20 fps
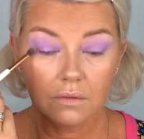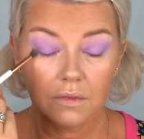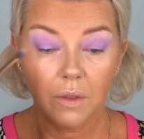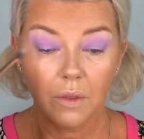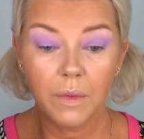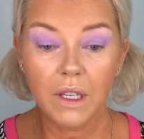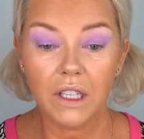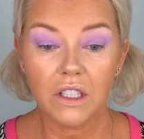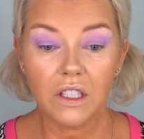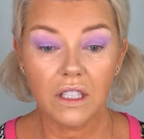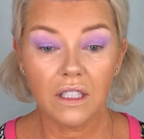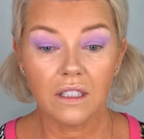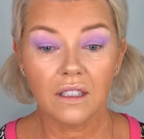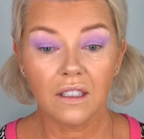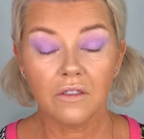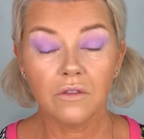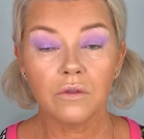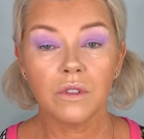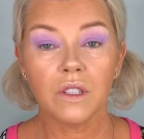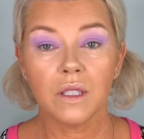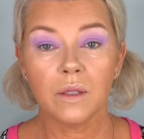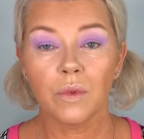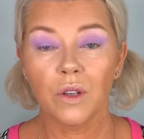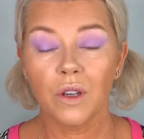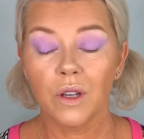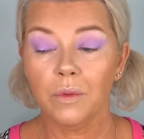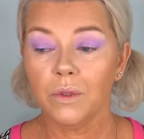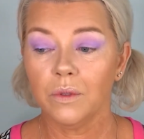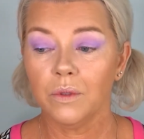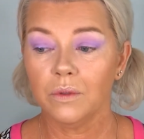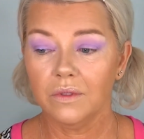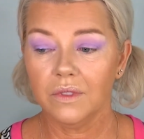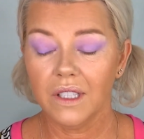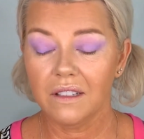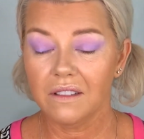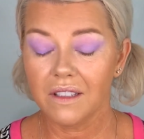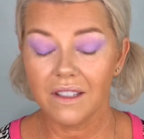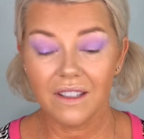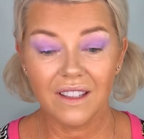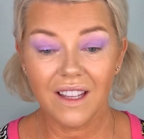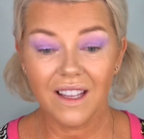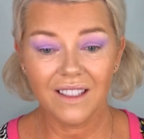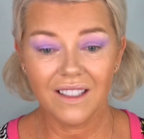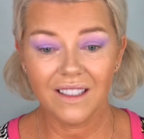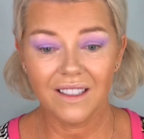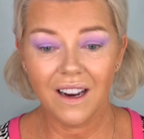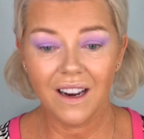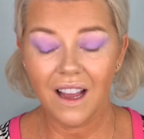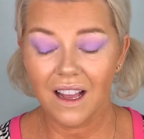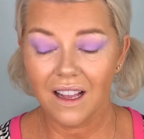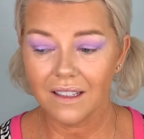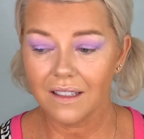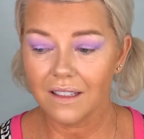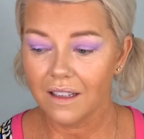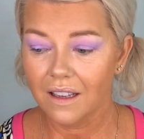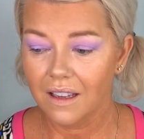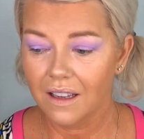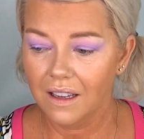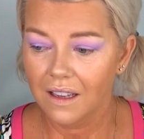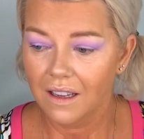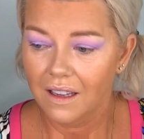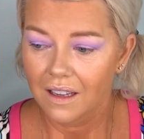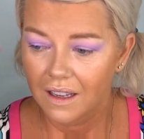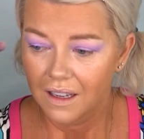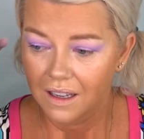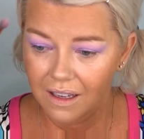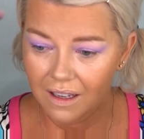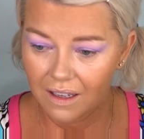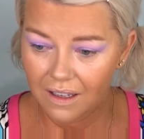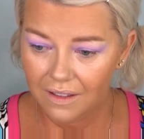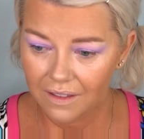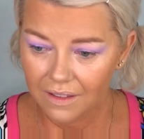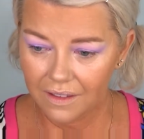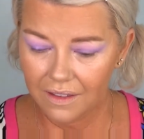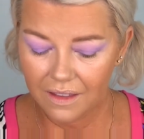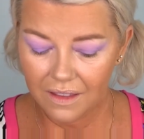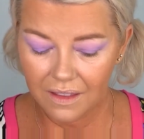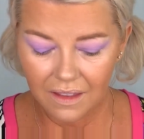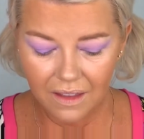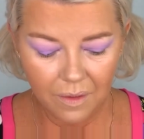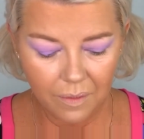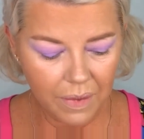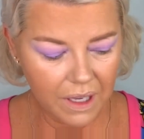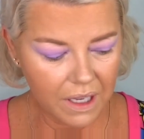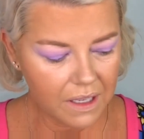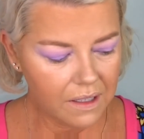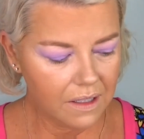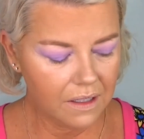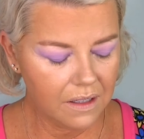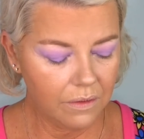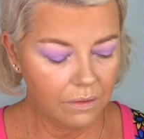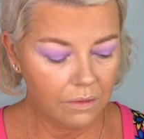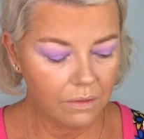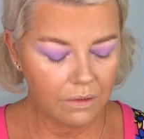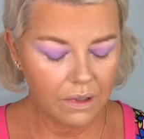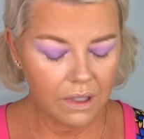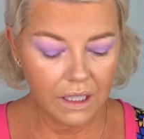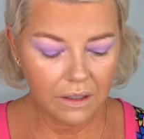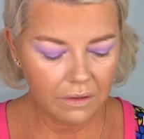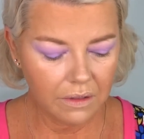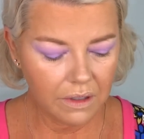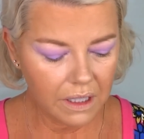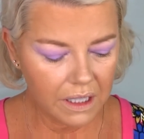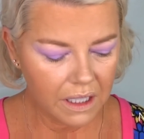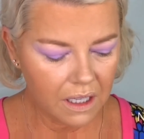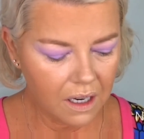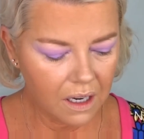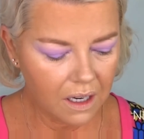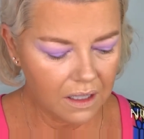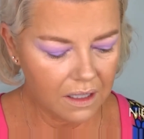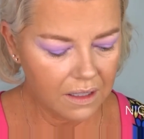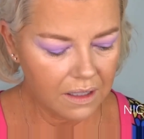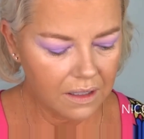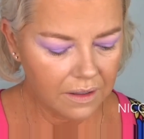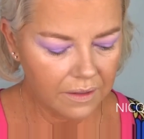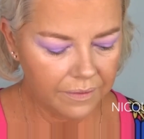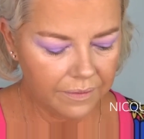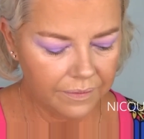I'm actually in love with this purple. No, that's nuts. That base is really, really nice.